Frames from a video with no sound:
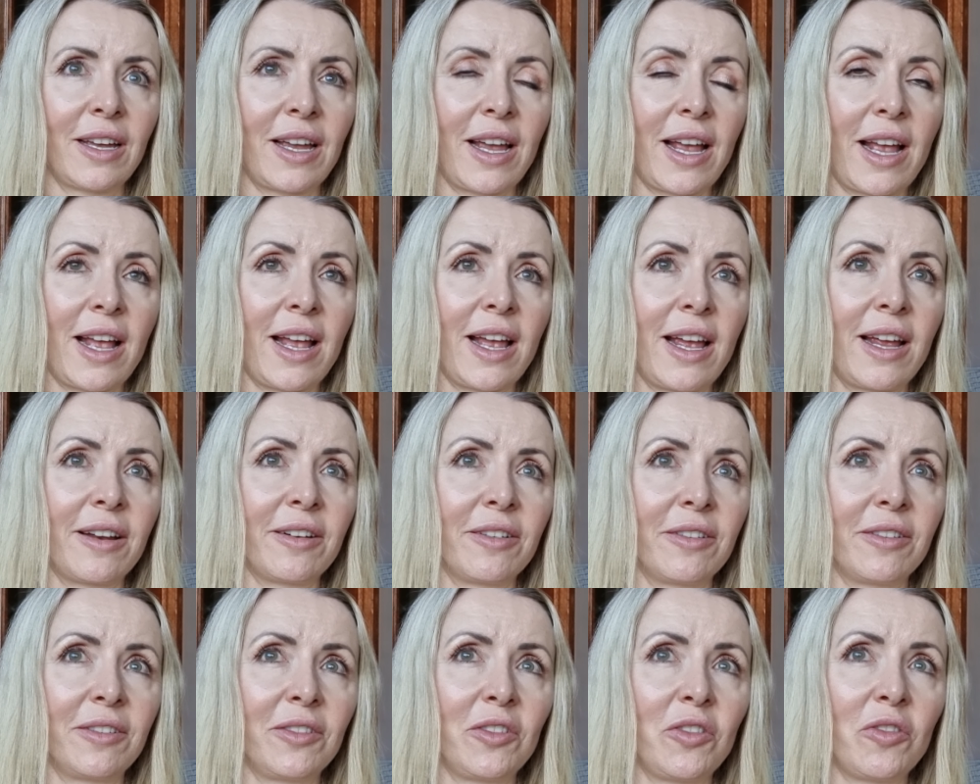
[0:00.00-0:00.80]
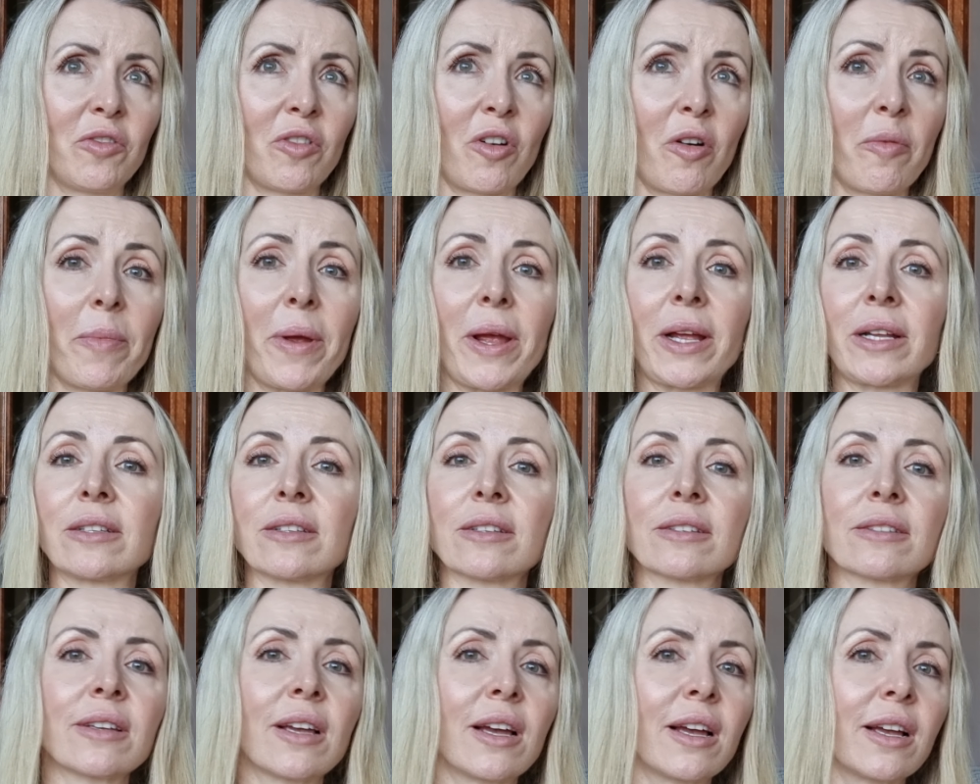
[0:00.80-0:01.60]
And you
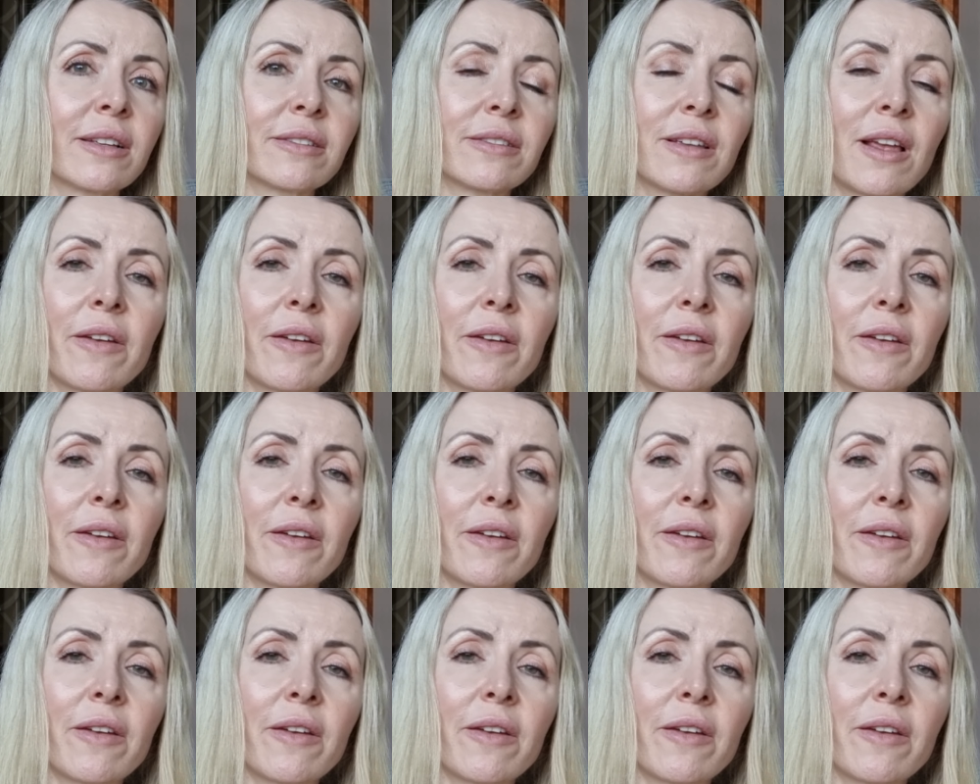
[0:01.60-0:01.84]
romanticize